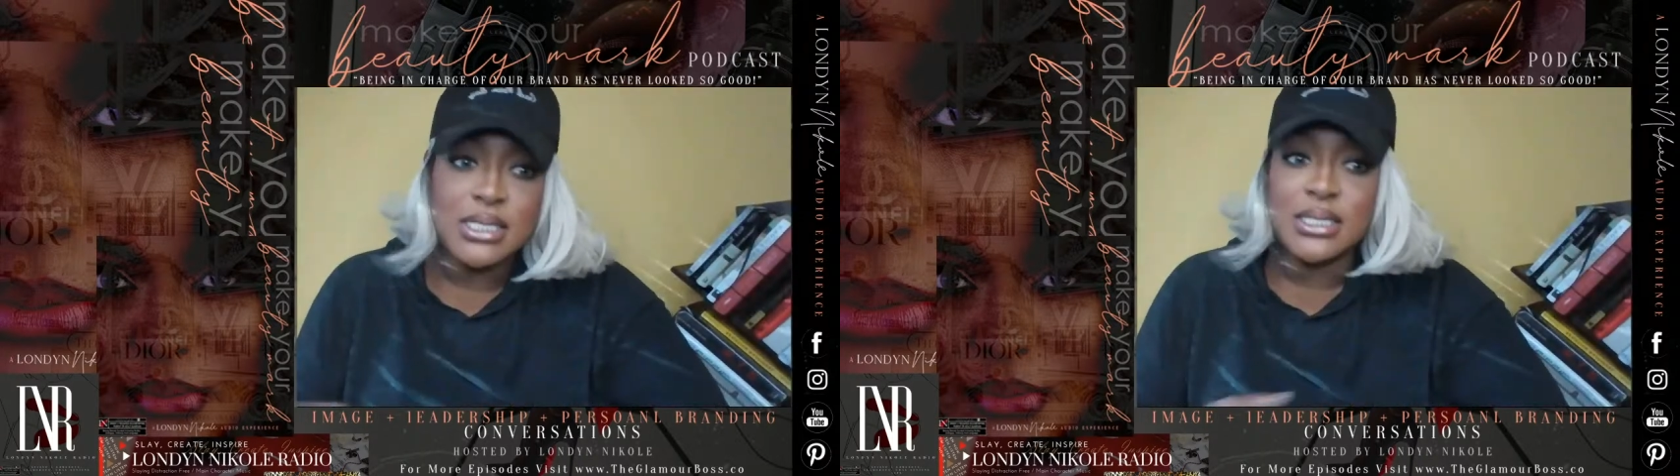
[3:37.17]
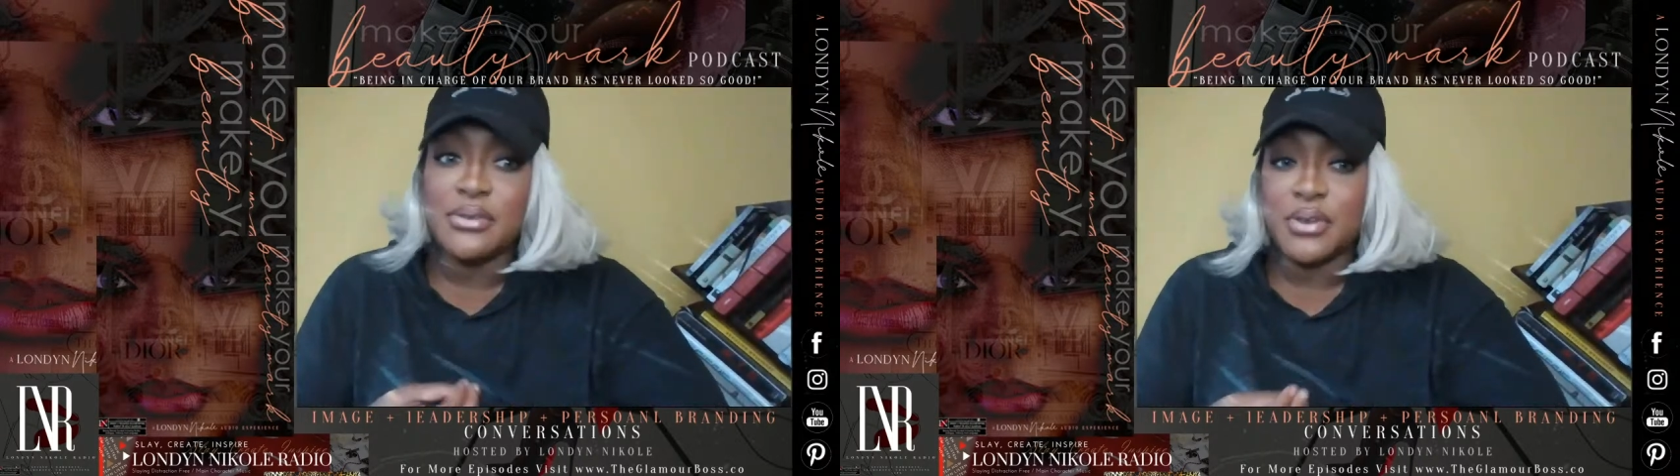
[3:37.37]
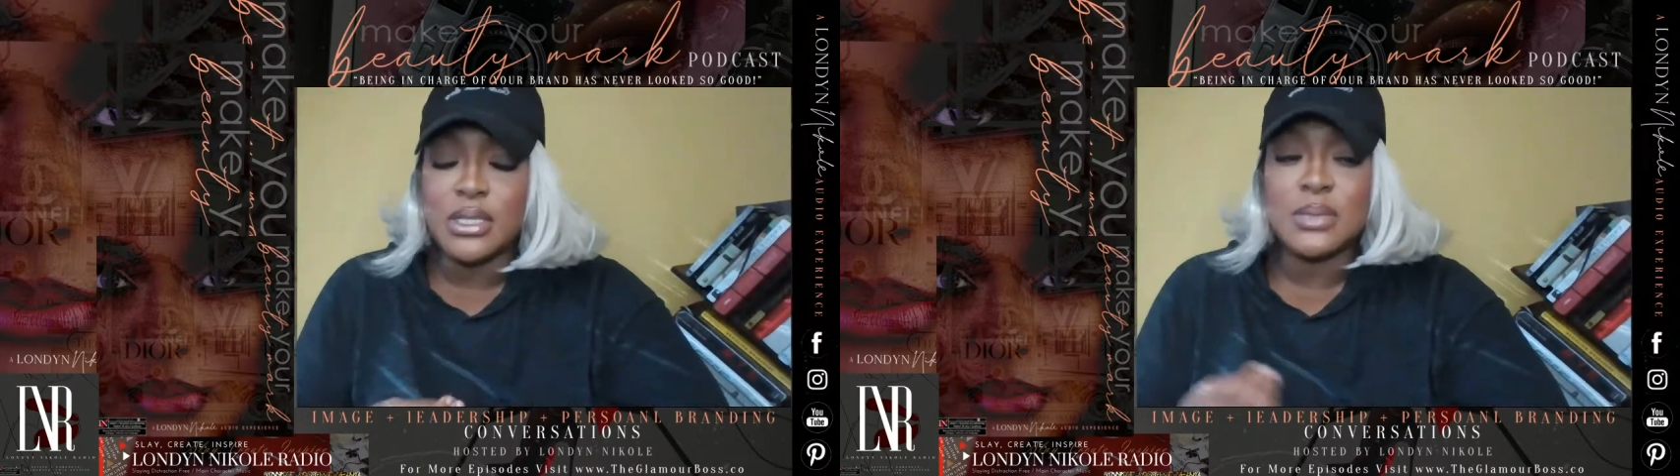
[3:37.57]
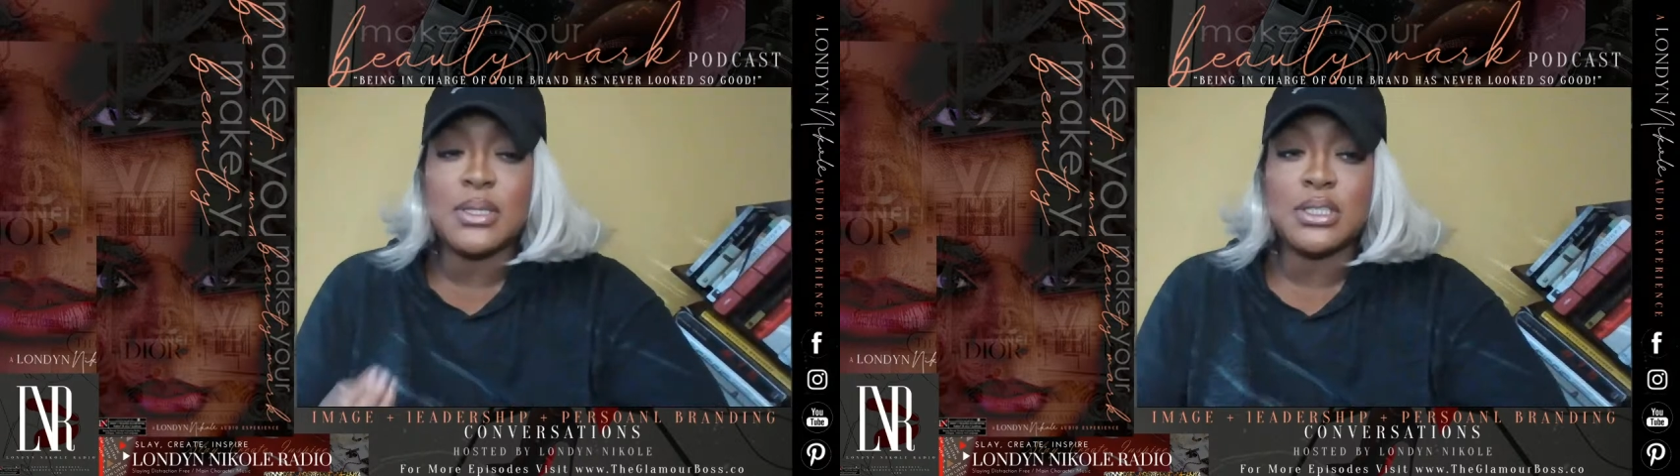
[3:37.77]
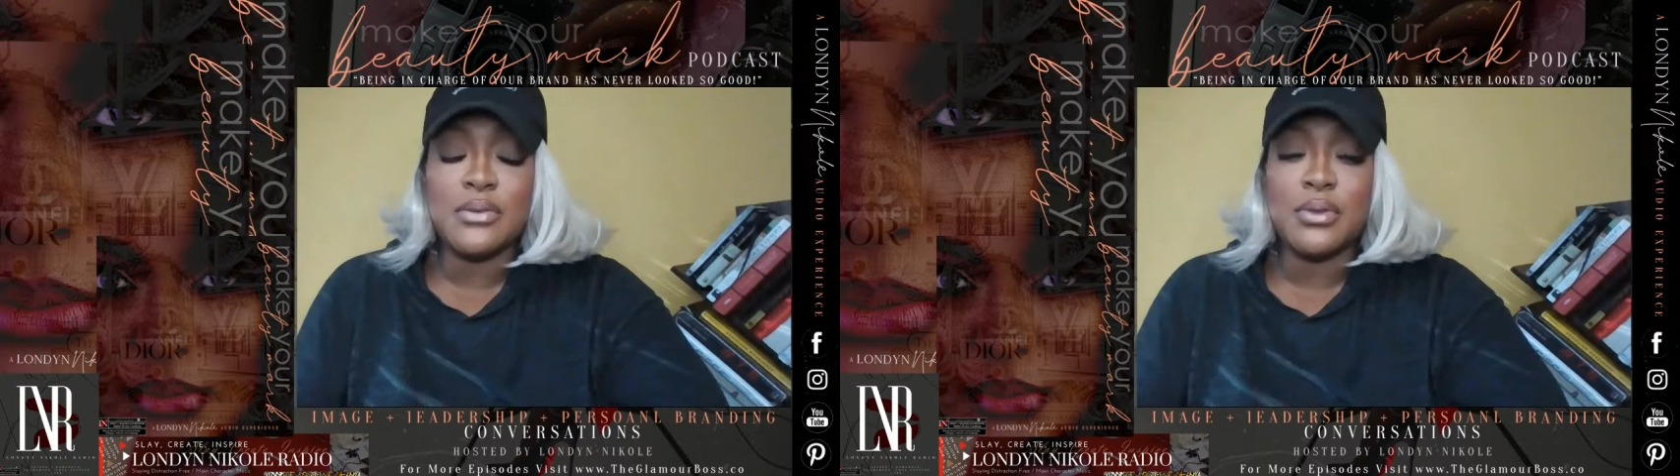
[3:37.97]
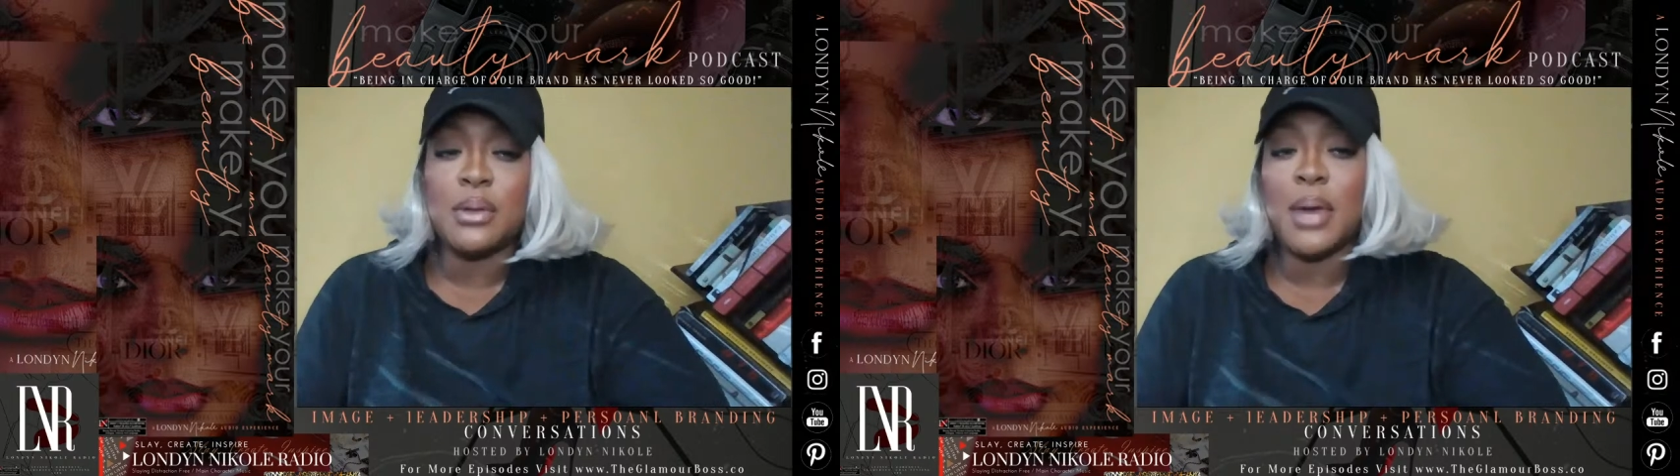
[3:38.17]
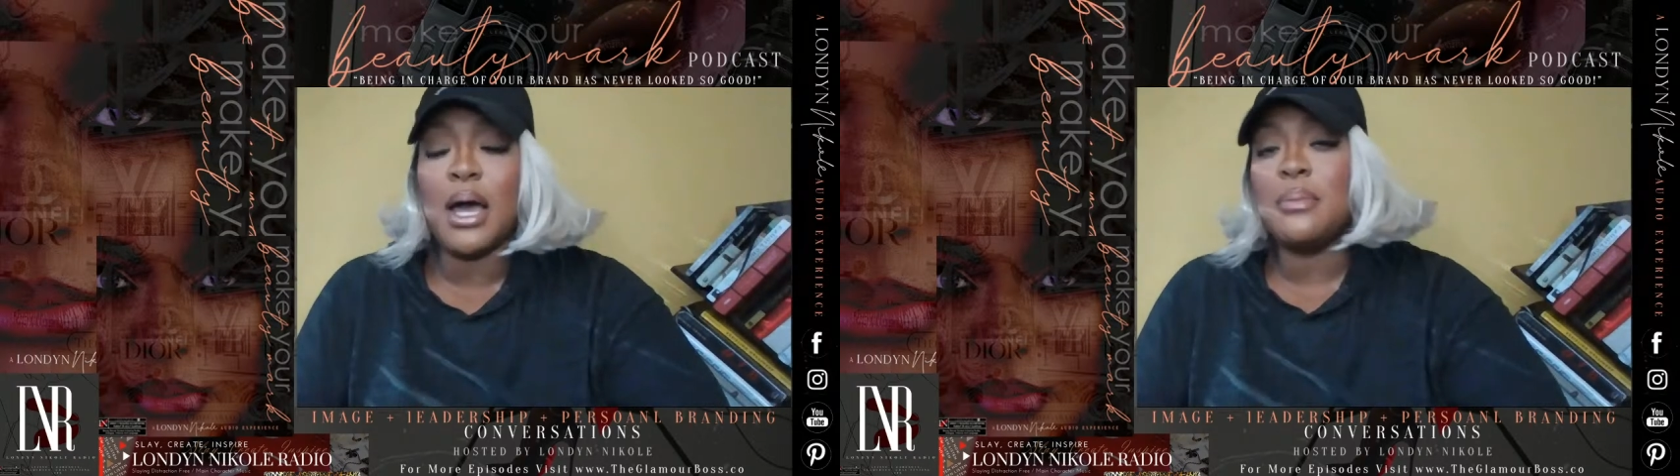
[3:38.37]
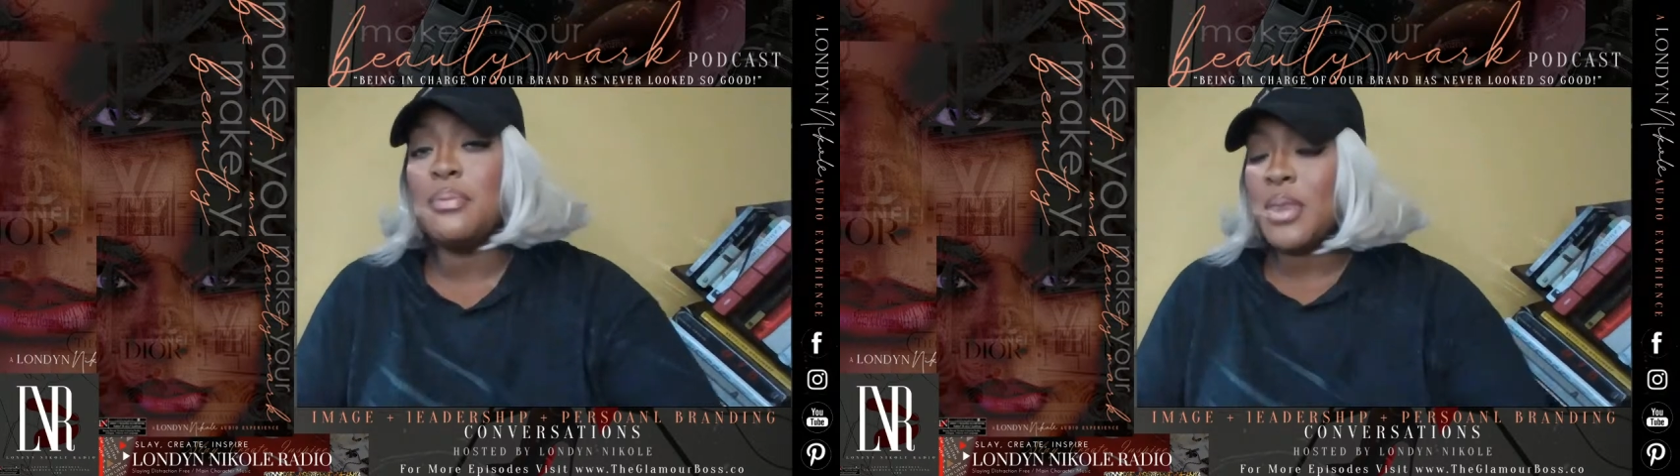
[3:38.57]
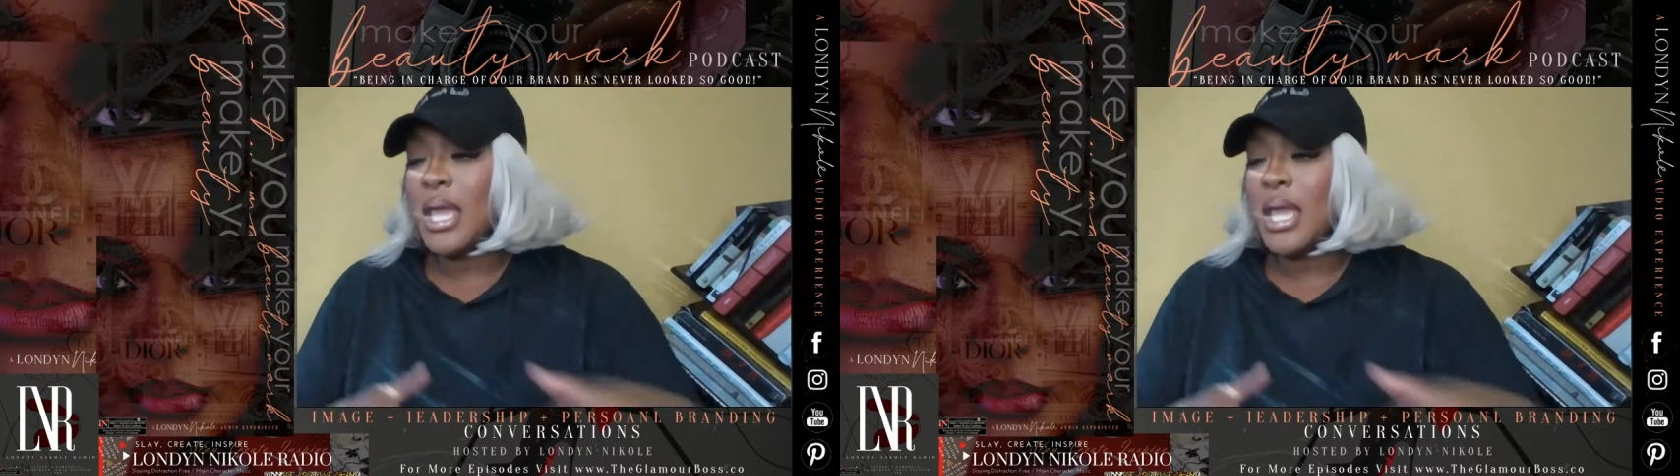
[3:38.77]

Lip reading: It's different, especially if you're a mom.